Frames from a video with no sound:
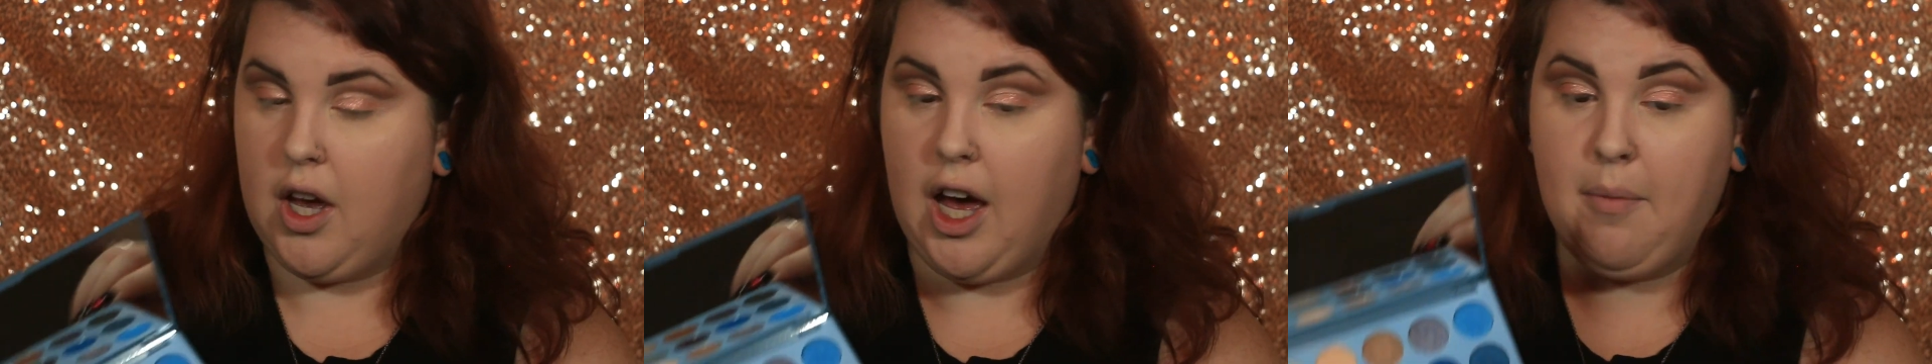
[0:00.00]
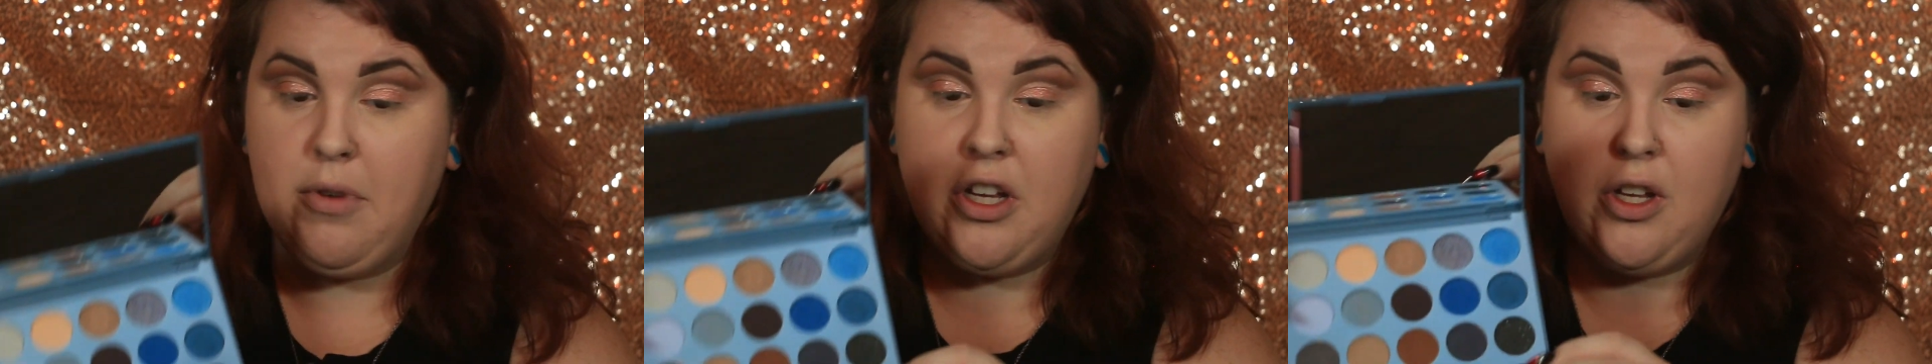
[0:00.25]

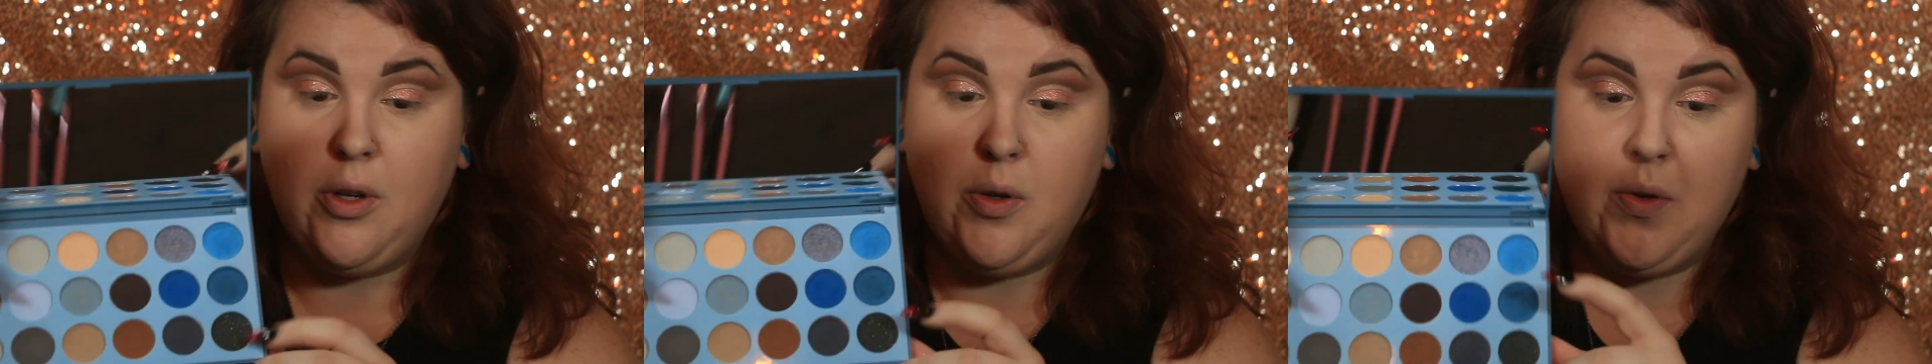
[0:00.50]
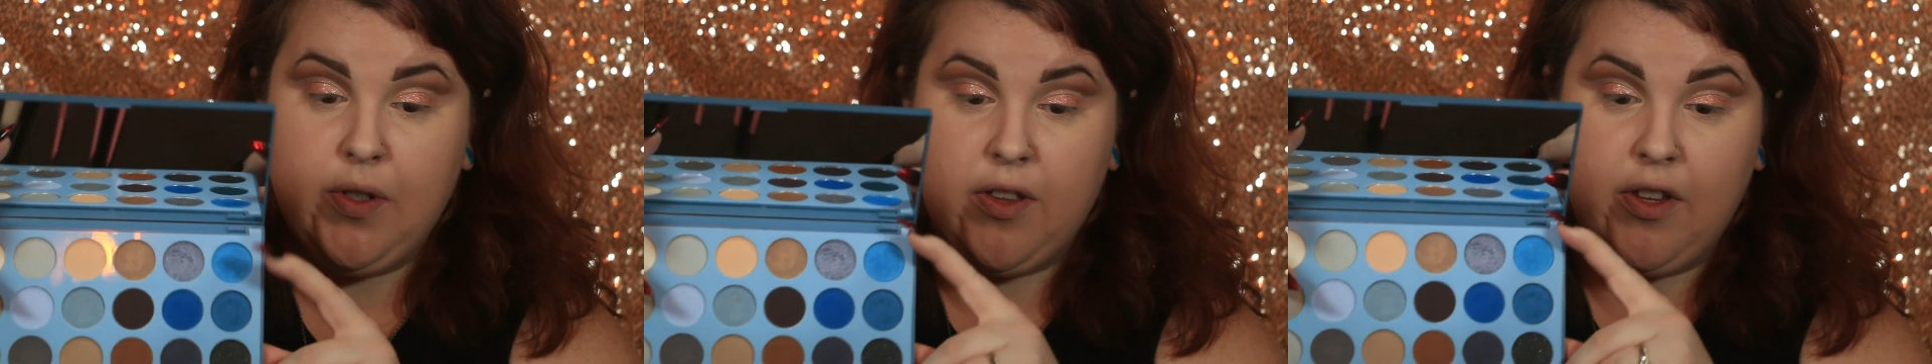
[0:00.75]
I'm gonna
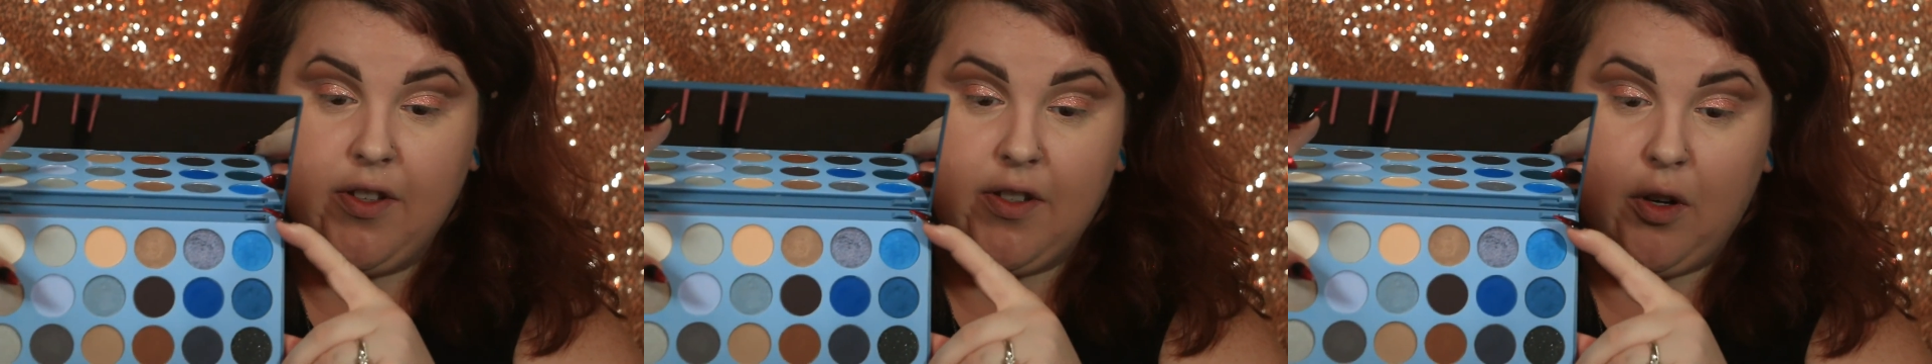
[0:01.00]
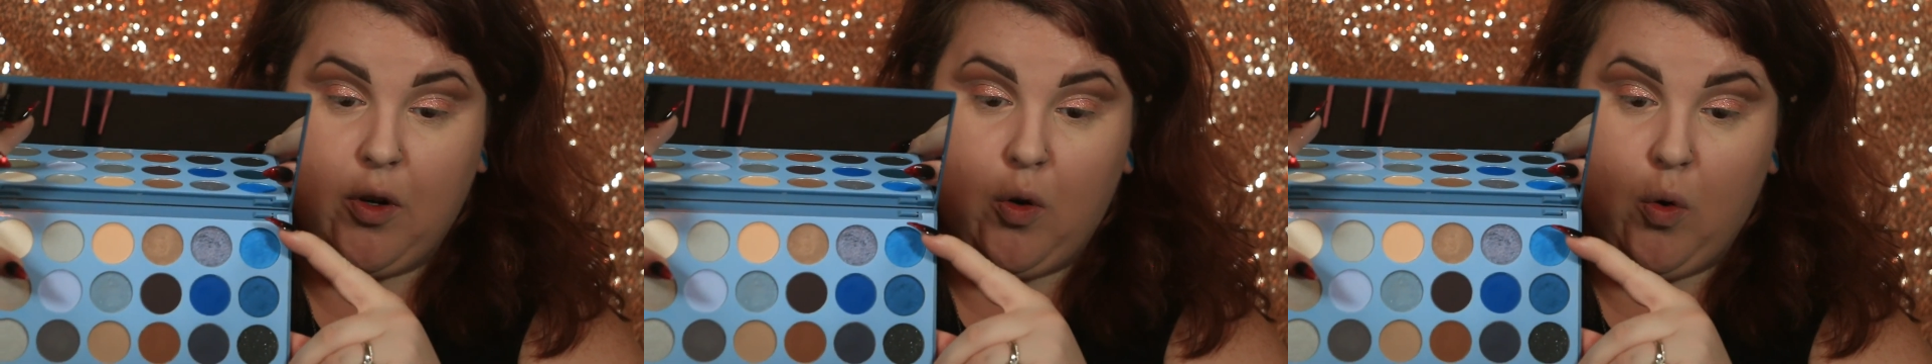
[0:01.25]
use
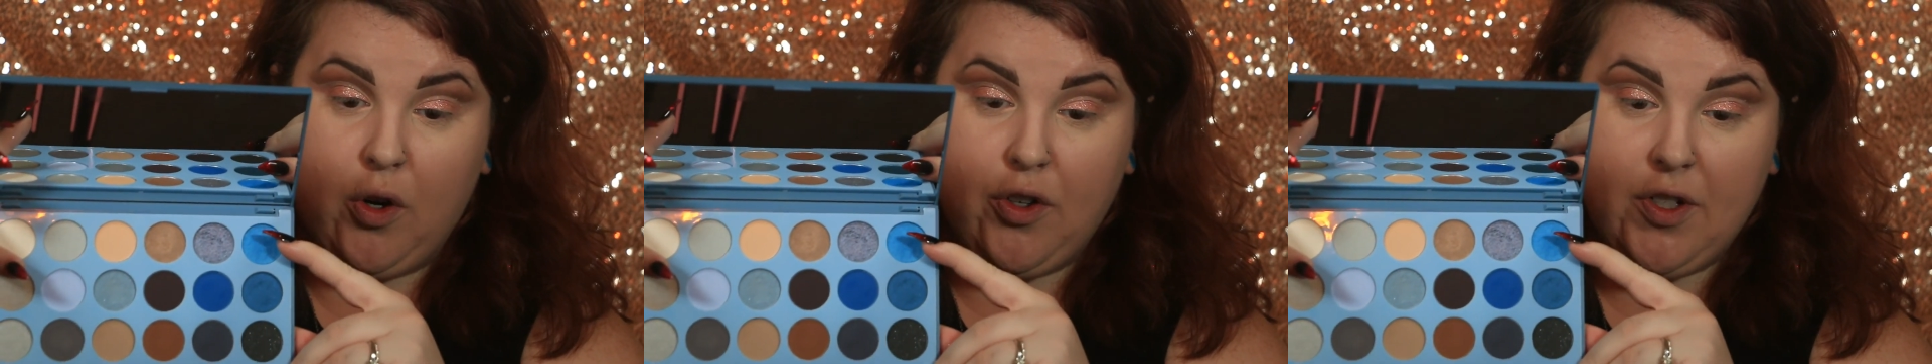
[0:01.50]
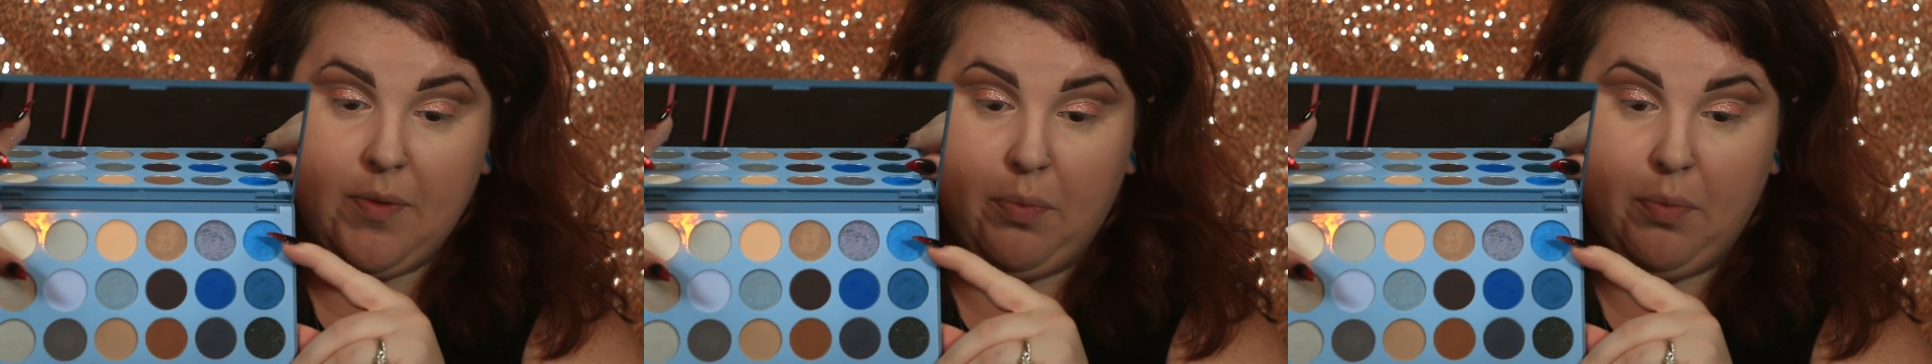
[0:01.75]
this gorgeous